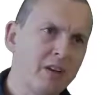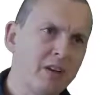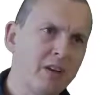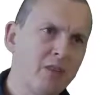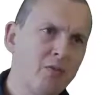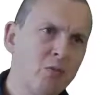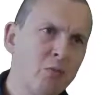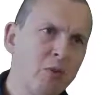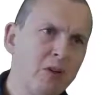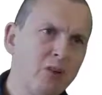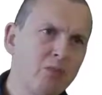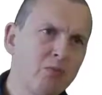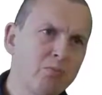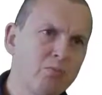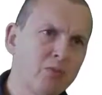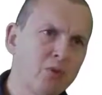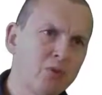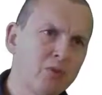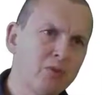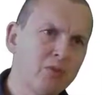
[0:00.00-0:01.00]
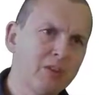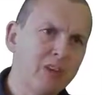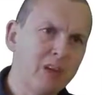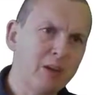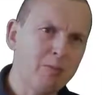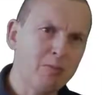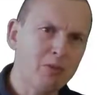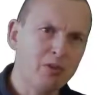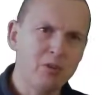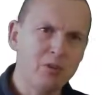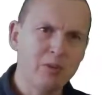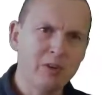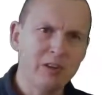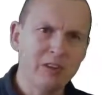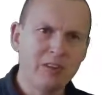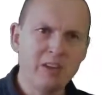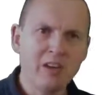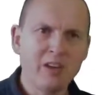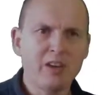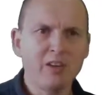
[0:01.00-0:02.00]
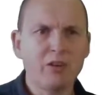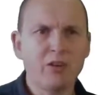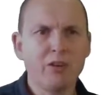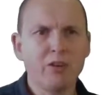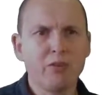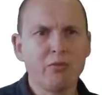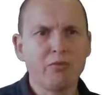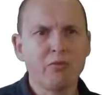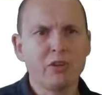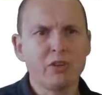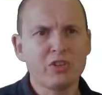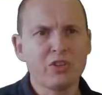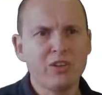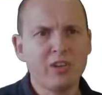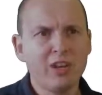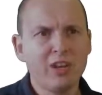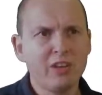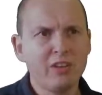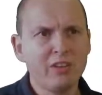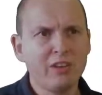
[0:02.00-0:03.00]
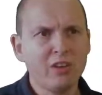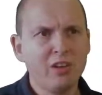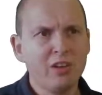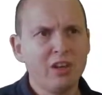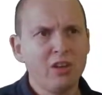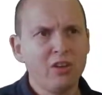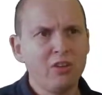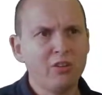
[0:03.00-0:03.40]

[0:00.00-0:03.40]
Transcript: If you want to prototype a new idea or a new functionality,